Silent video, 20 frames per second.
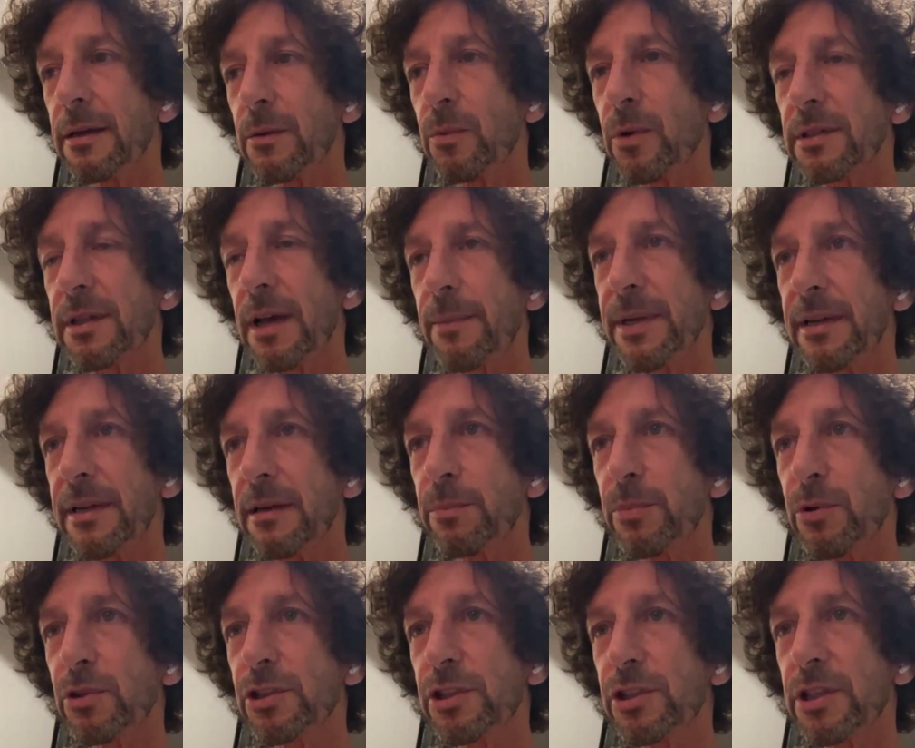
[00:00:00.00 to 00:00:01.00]
what happened
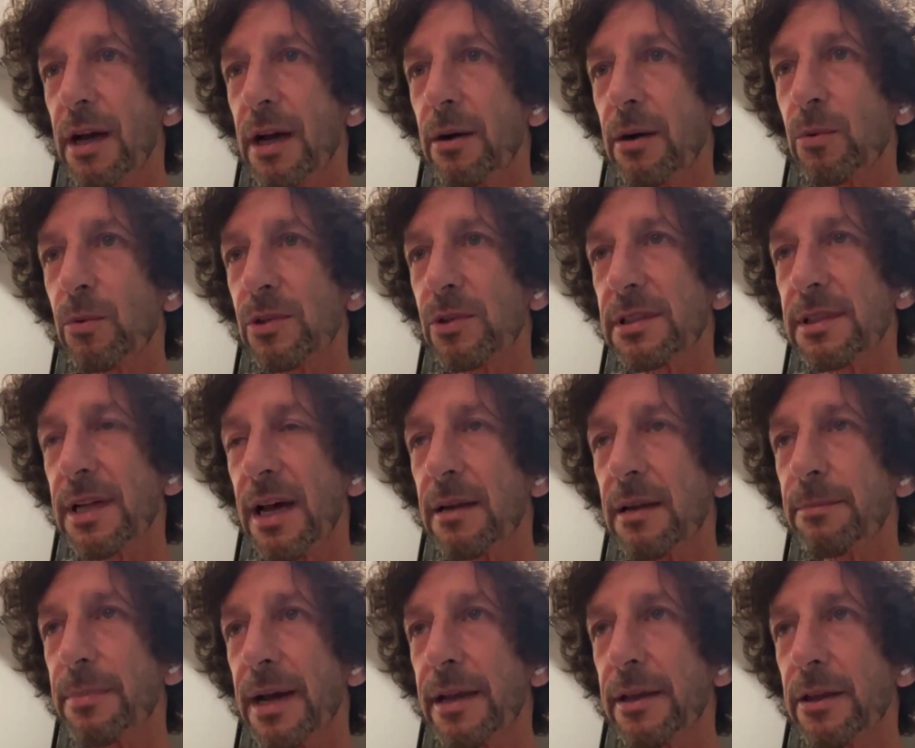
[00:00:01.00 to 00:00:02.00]
in Bucha was
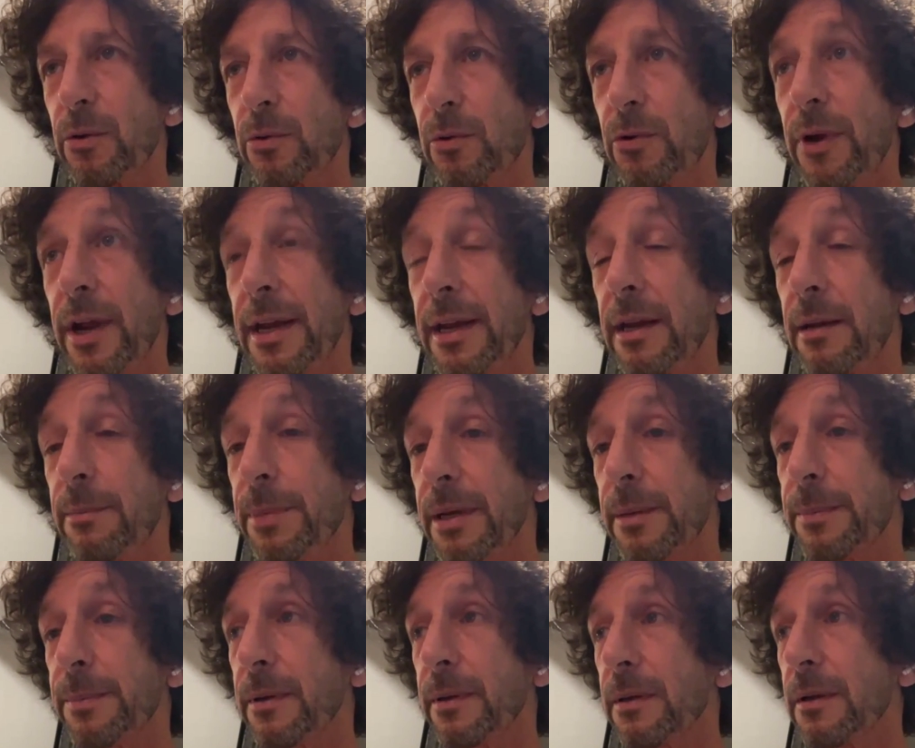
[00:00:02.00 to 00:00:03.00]
done by Ukrainian
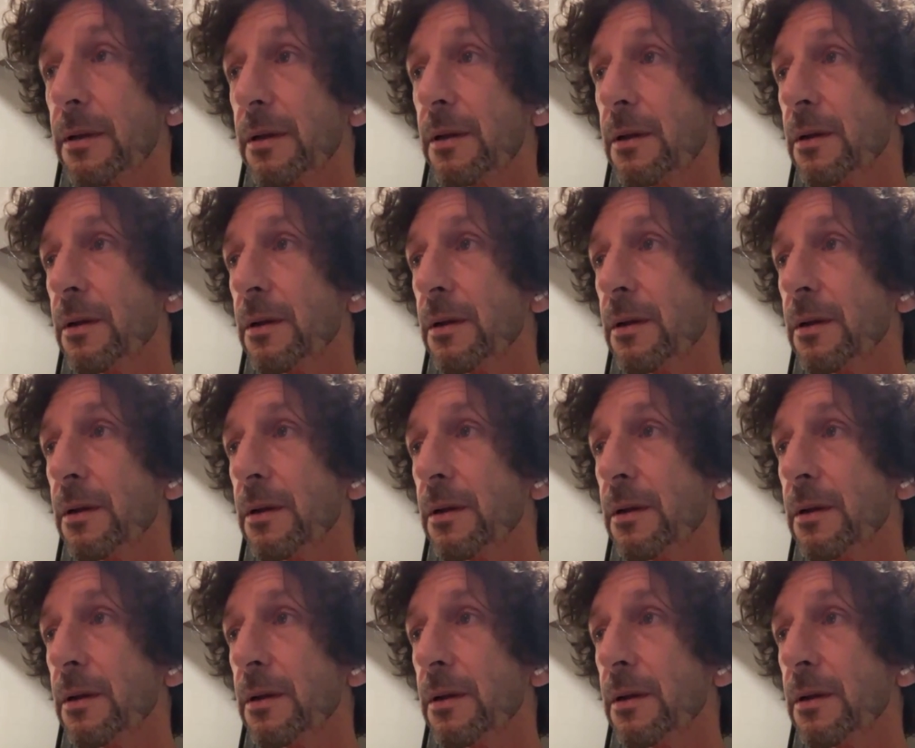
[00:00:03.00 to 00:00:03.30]
people.